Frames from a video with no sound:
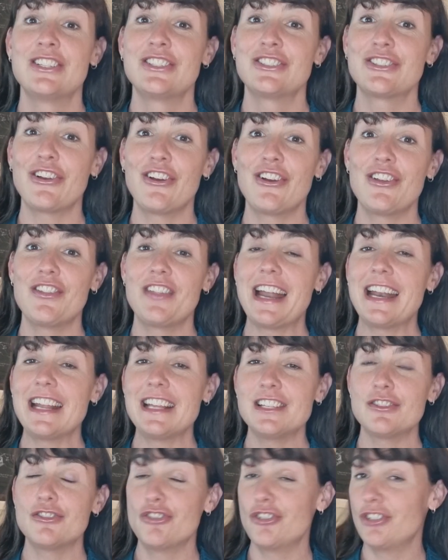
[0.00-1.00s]
So that
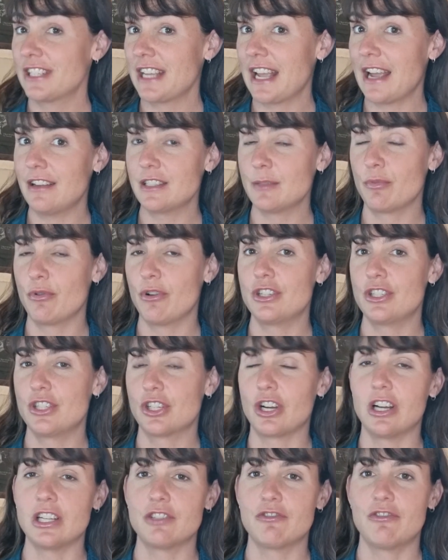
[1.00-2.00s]
is NuScale's approach
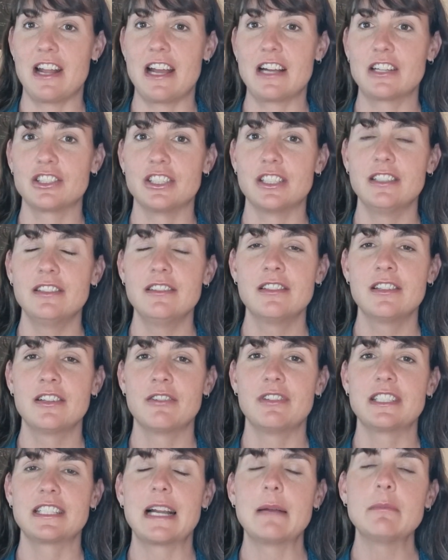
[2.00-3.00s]
to cost reduction,
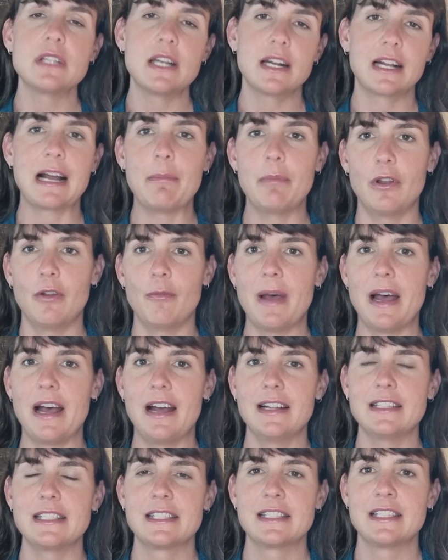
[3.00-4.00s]
which comes in a couple of
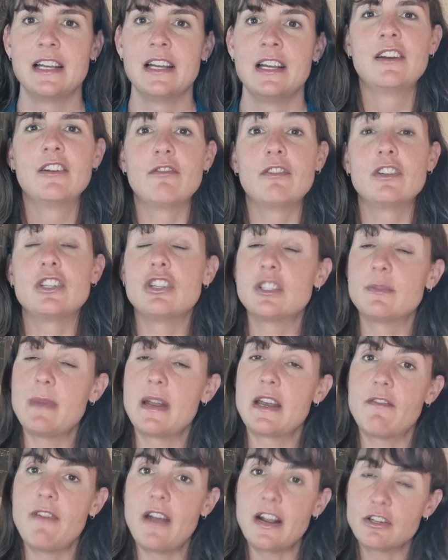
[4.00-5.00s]
parts. Reduce
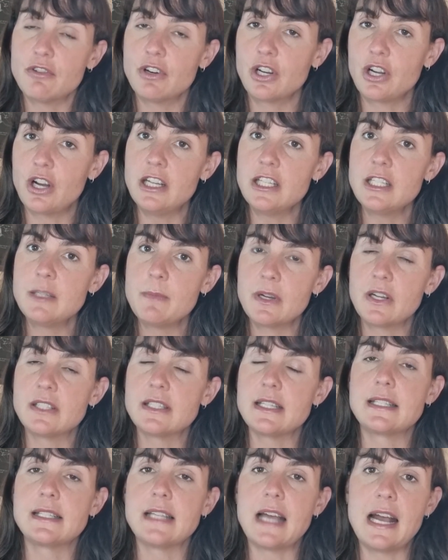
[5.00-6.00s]
manufacturing costs because the
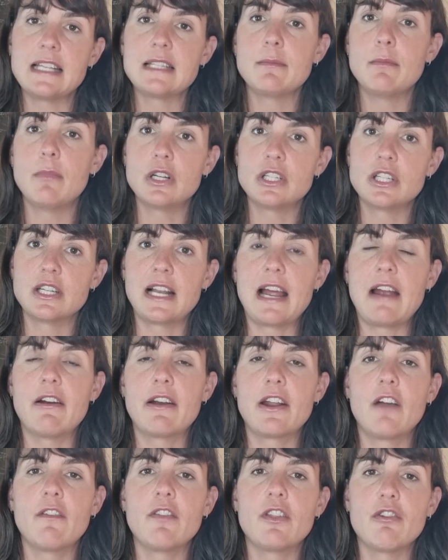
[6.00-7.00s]
size and modularity
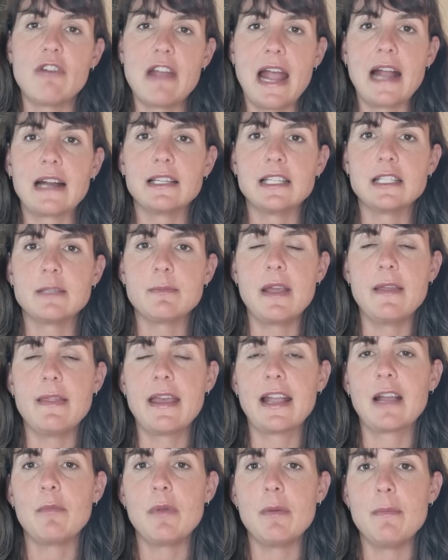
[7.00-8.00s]
of the reactors mean they
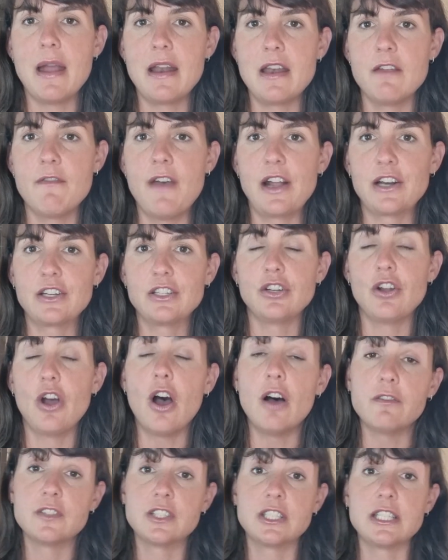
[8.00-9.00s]
can be manufactured
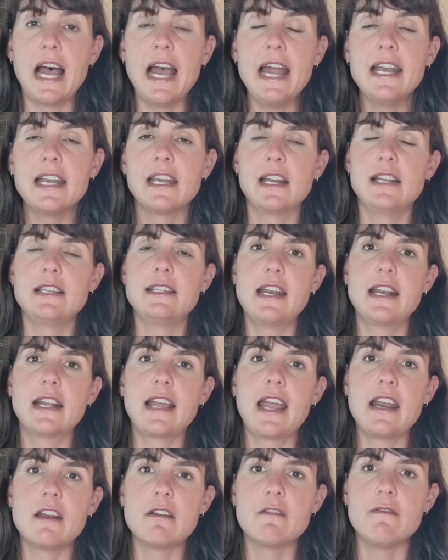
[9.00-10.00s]
off-site in a
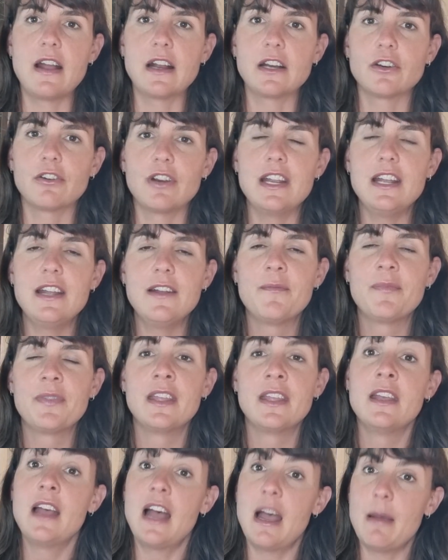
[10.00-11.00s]
dedicated factory.
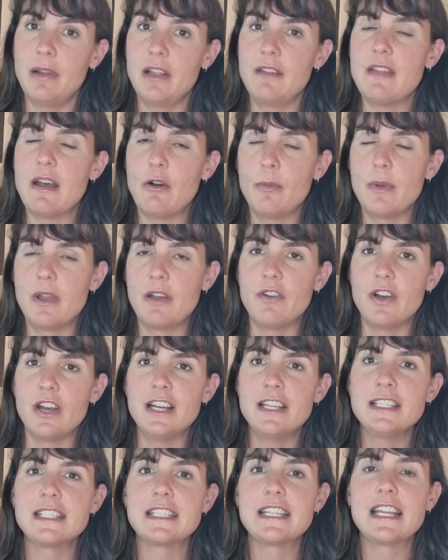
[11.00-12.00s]
I believe that will be a
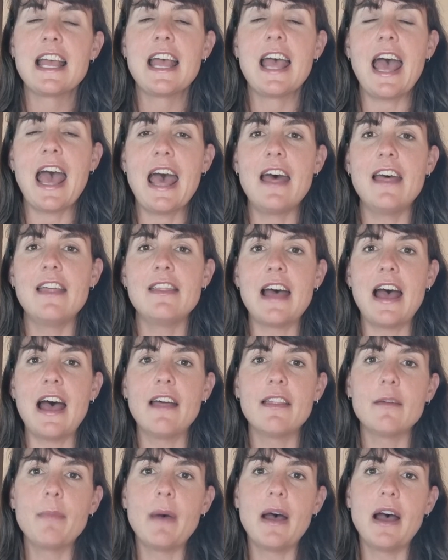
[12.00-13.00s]
first. And the
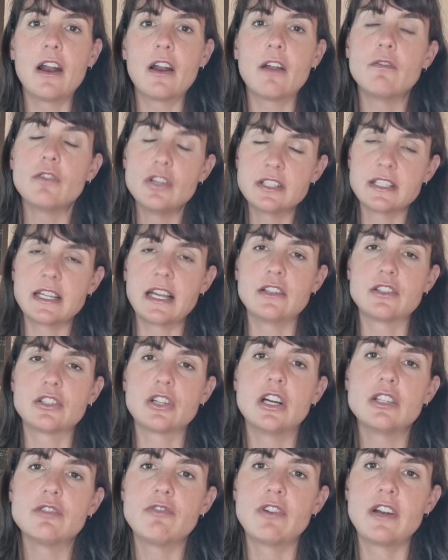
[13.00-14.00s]
other part of NuScale's
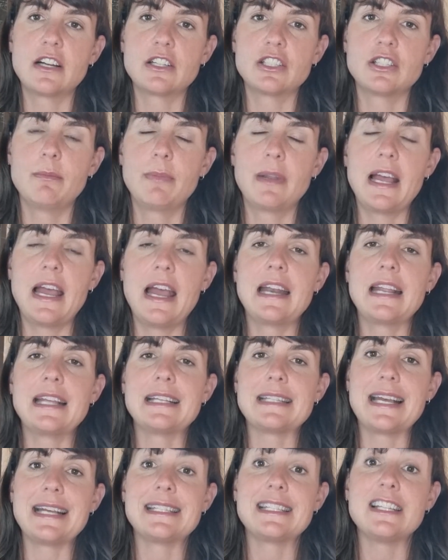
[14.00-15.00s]
cost reduction plan is
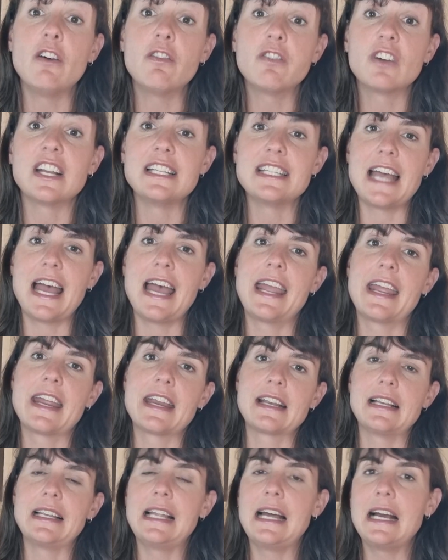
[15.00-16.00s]
their self-contained,
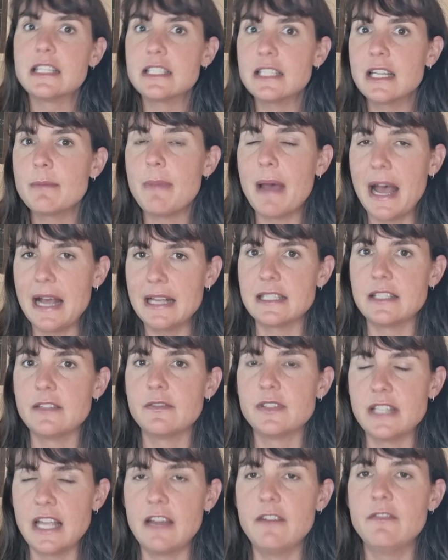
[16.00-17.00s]
largely passive
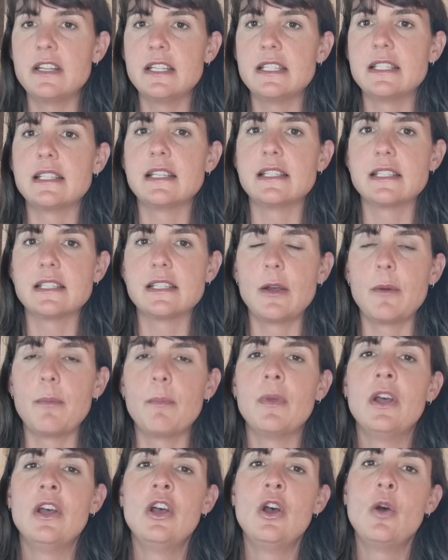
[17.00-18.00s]
safety
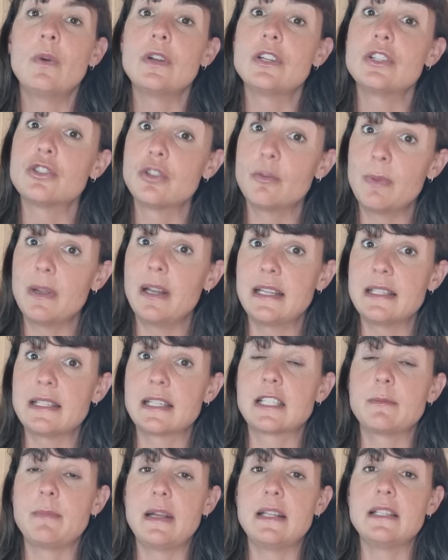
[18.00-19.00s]
system, which should be less
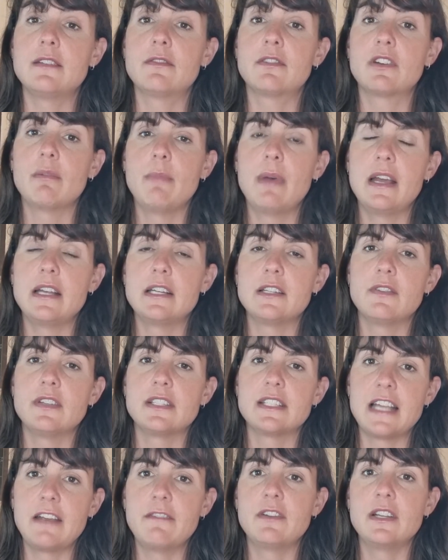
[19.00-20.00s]
expensive compared to the
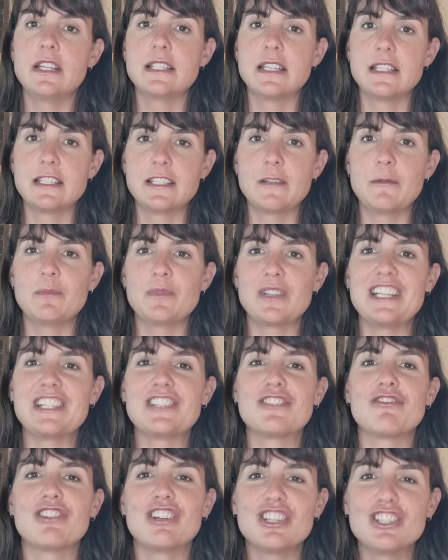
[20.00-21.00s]
safety systems in
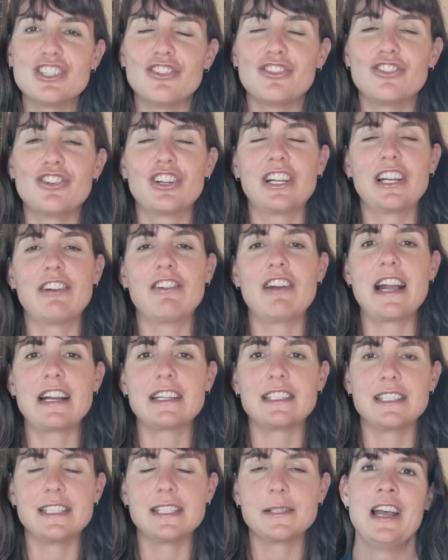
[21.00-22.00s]
traditional nuclear
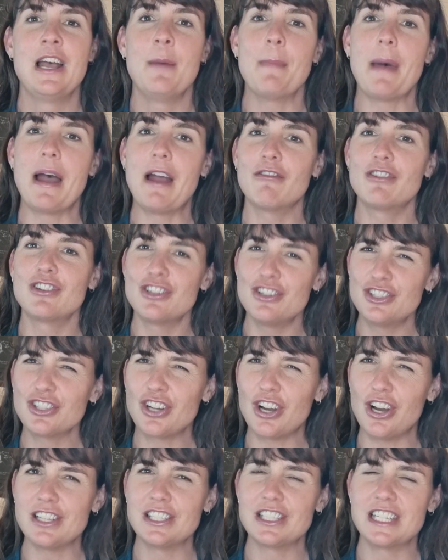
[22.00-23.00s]
reactors. But reduced
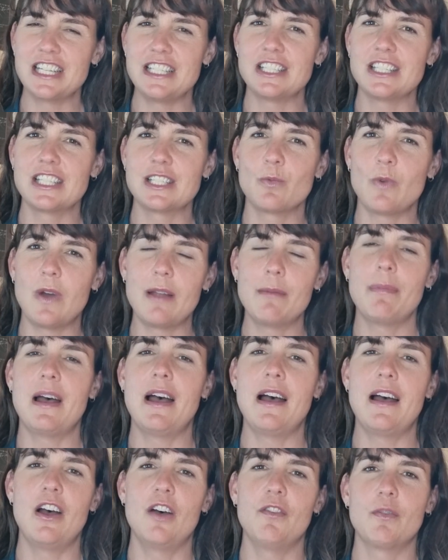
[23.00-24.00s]
cost is just one
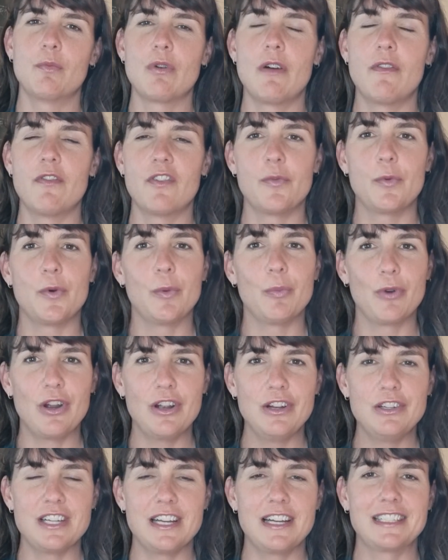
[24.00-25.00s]
part of a profitable
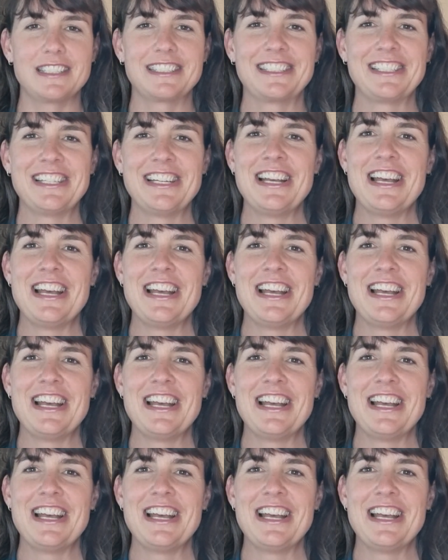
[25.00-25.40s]
project.